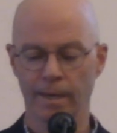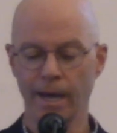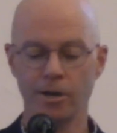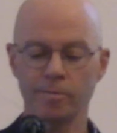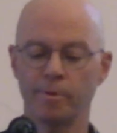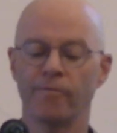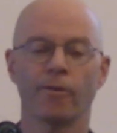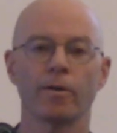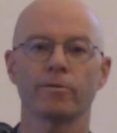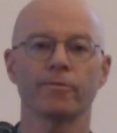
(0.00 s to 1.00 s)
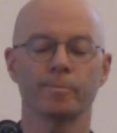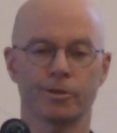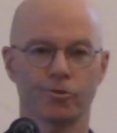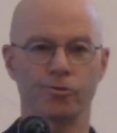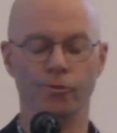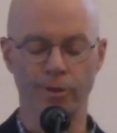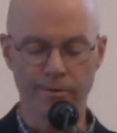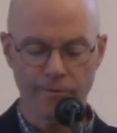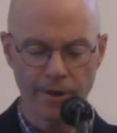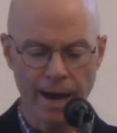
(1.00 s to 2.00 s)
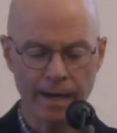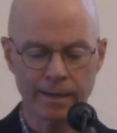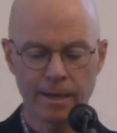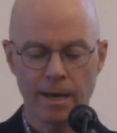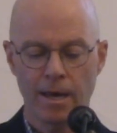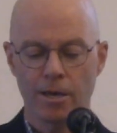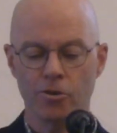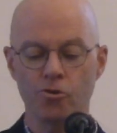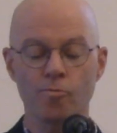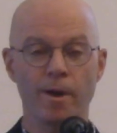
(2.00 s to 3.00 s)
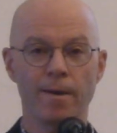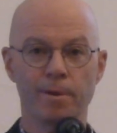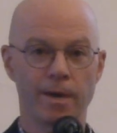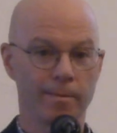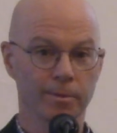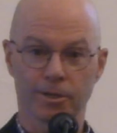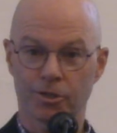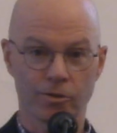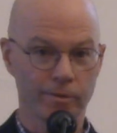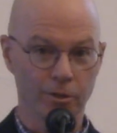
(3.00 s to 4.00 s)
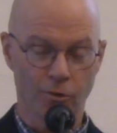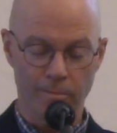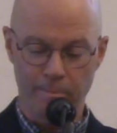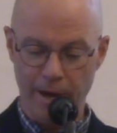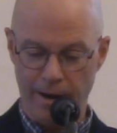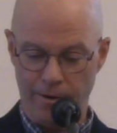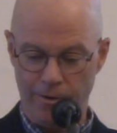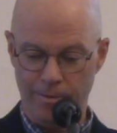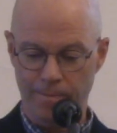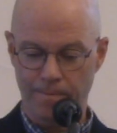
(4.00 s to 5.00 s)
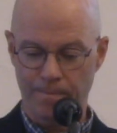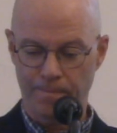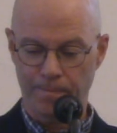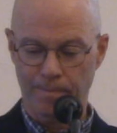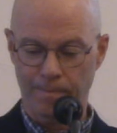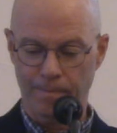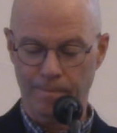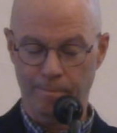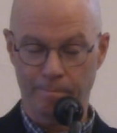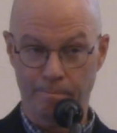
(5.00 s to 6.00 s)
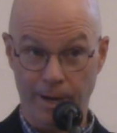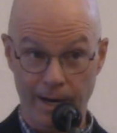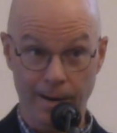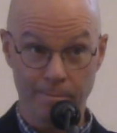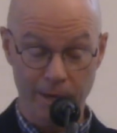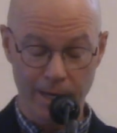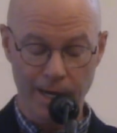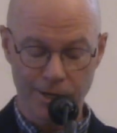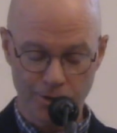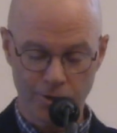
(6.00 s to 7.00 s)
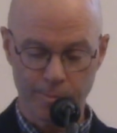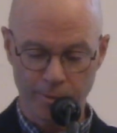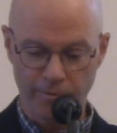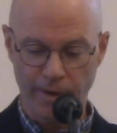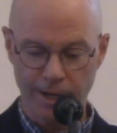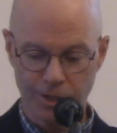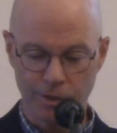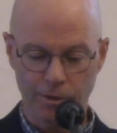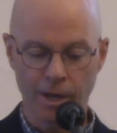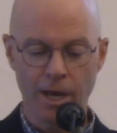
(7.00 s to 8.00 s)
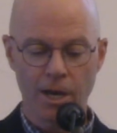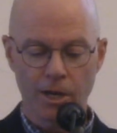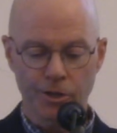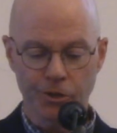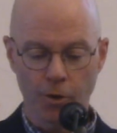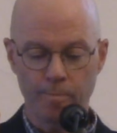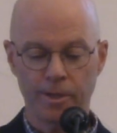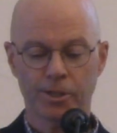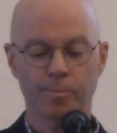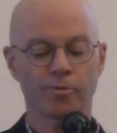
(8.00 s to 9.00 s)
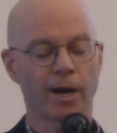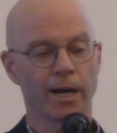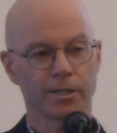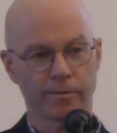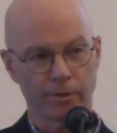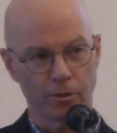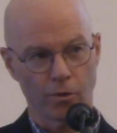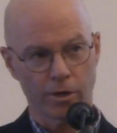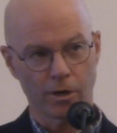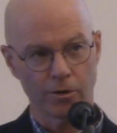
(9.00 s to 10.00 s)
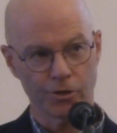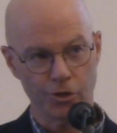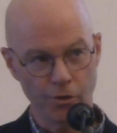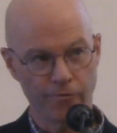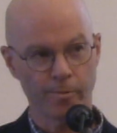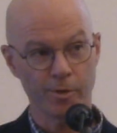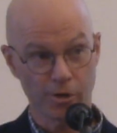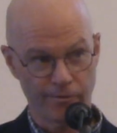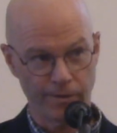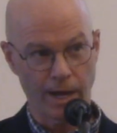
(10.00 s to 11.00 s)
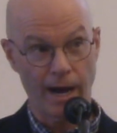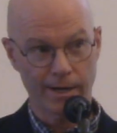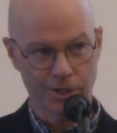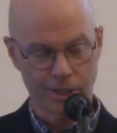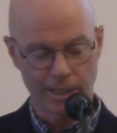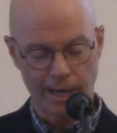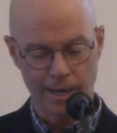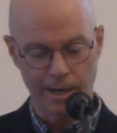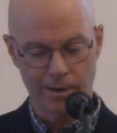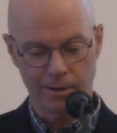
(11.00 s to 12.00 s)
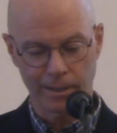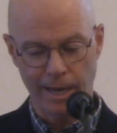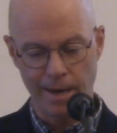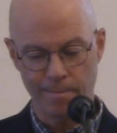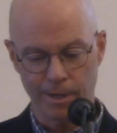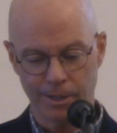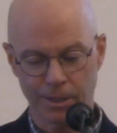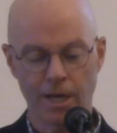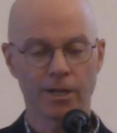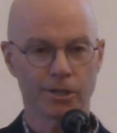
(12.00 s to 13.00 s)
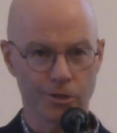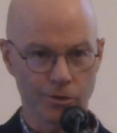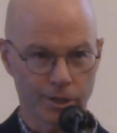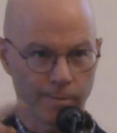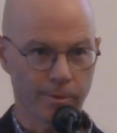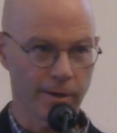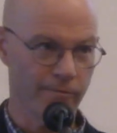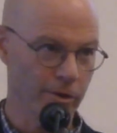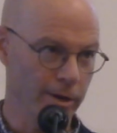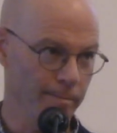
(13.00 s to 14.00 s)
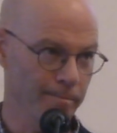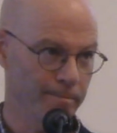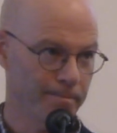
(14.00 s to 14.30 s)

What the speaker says: That couldn't be farther from the truth. In fact, you may be able to serve the Lord better by not being a church professional. Don't be surprised if the Lord calls you from your flock, just like He called Amos, to do something for Him.